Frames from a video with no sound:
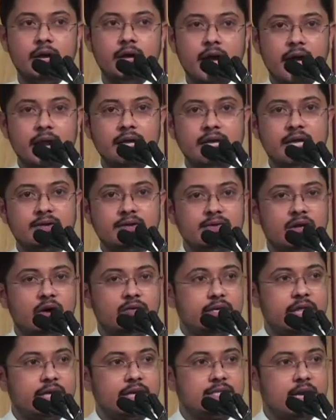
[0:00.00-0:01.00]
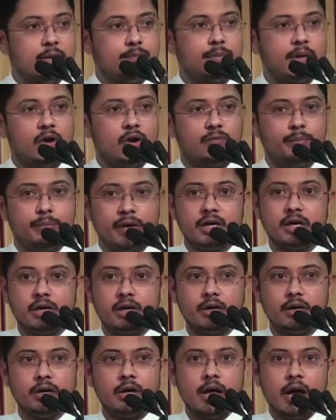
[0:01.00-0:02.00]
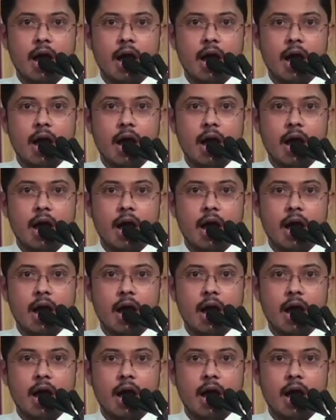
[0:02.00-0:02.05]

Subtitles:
And he gives out the example of Britain.